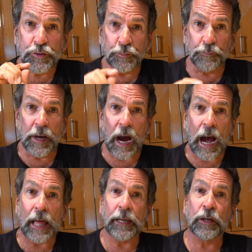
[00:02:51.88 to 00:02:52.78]
do
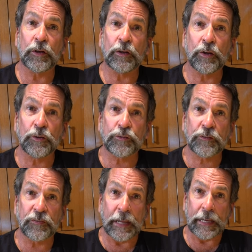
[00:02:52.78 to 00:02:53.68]
not
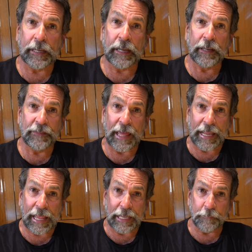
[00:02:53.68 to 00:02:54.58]
think
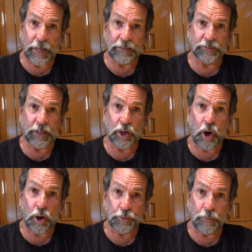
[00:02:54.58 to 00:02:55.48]
that anybody's going to
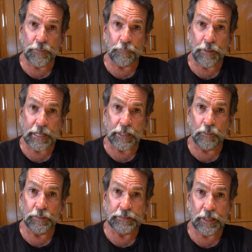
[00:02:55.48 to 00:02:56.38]
call you on the
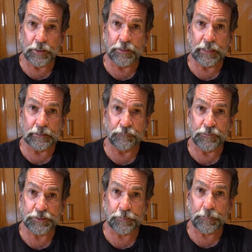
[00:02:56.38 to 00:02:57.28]
radio and tell you that the
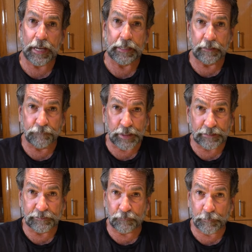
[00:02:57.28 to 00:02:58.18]
fish are biting. Have you
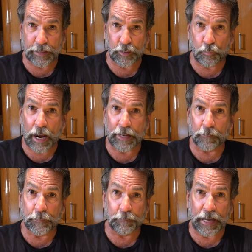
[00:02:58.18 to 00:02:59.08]
guys ever been in a wide
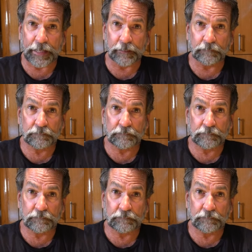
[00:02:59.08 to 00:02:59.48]
open bite?